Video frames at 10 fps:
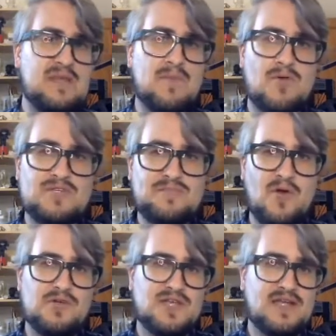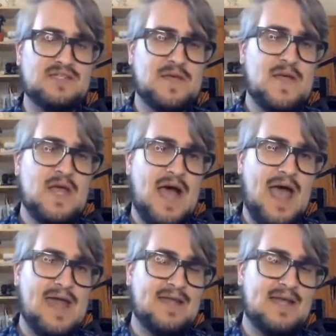Morris project.
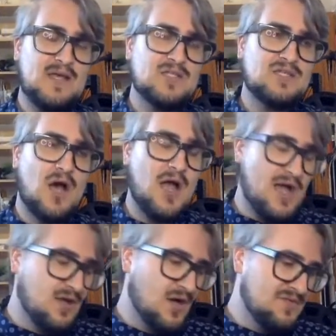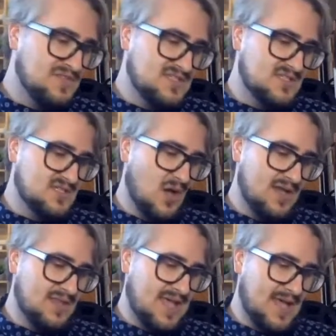And because I kind of
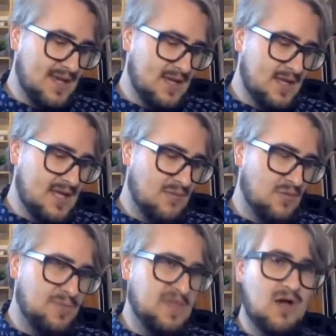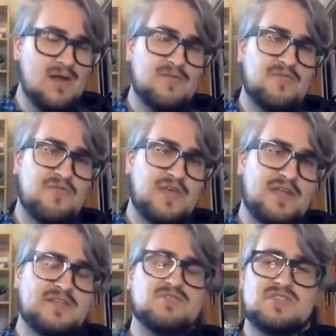decided that it would be kind of an
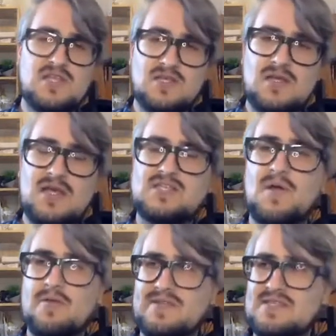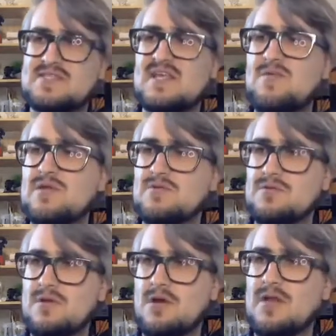interesting experiment to see whether or
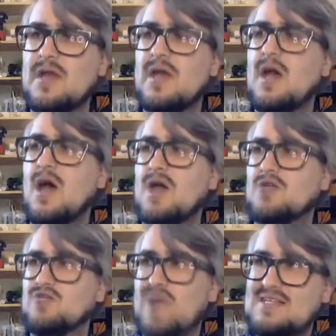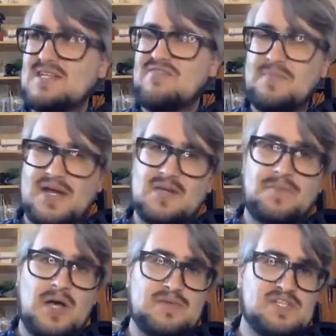not I could raise enough money to
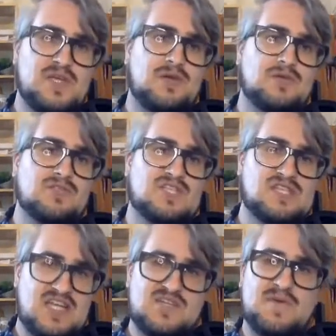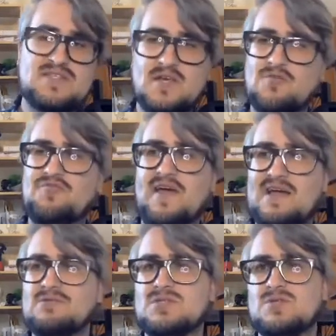buy materials to teach myself
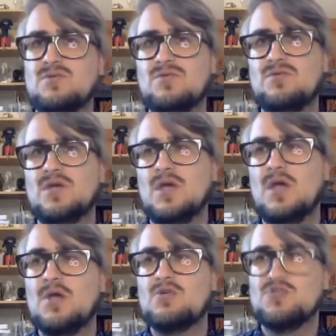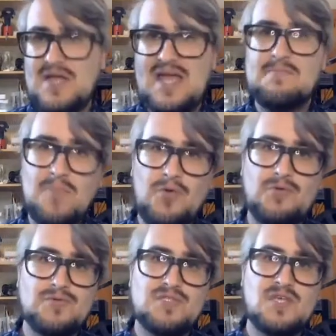how to create
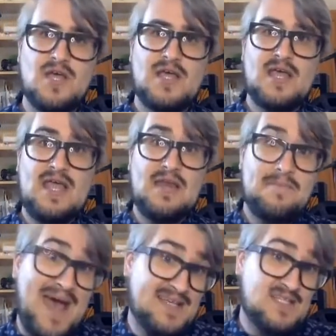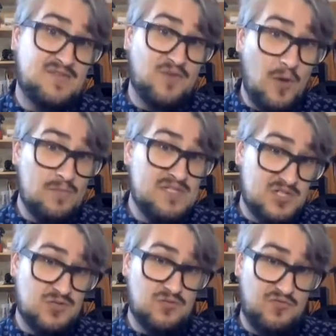models in mass from
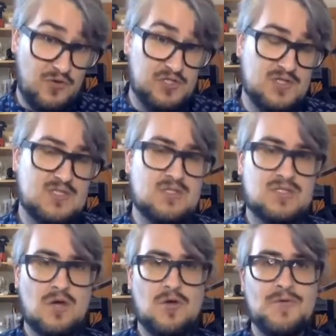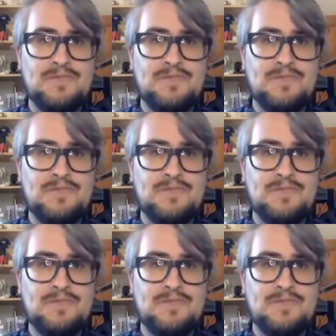digital versions. So